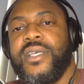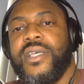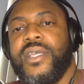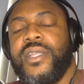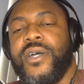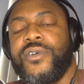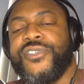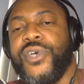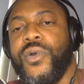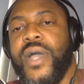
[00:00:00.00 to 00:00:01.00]
You know,
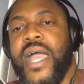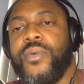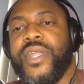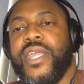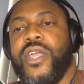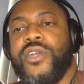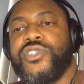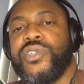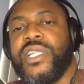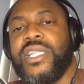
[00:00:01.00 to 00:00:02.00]
so I would
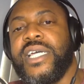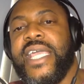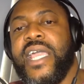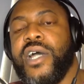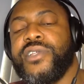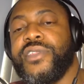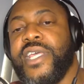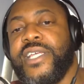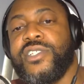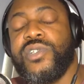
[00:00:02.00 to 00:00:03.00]
encourage you to look at other
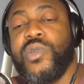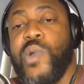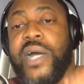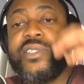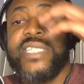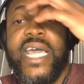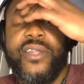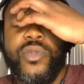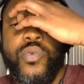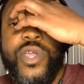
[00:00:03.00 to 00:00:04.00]
things too outside
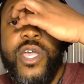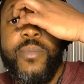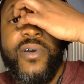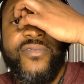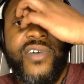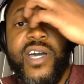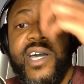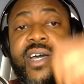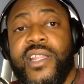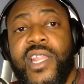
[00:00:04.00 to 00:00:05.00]
of the realm of
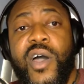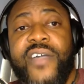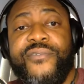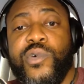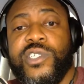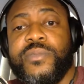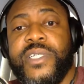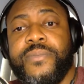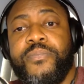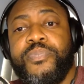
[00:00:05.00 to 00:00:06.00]
uh, law
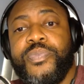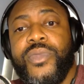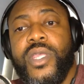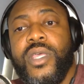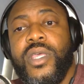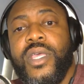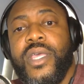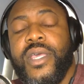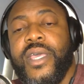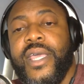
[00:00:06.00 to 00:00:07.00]
enforcement,
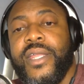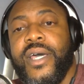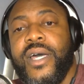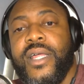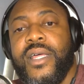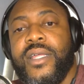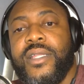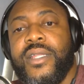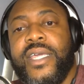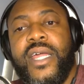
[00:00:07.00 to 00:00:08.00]
and uh,
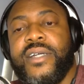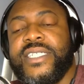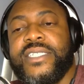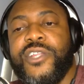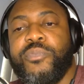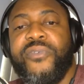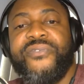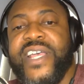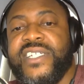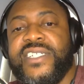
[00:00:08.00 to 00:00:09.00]
look at all these other
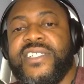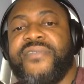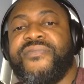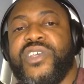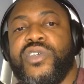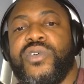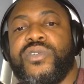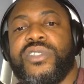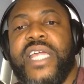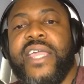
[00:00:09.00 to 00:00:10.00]
professions and
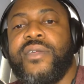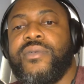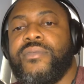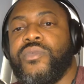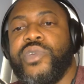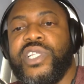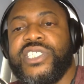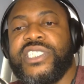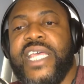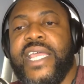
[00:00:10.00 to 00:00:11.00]
fields like real
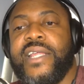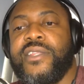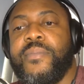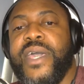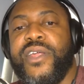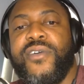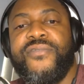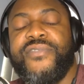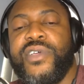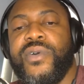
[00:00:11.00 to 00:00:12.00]
estate, the medical
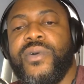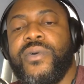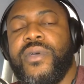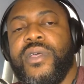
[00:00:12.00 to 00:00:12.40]
field,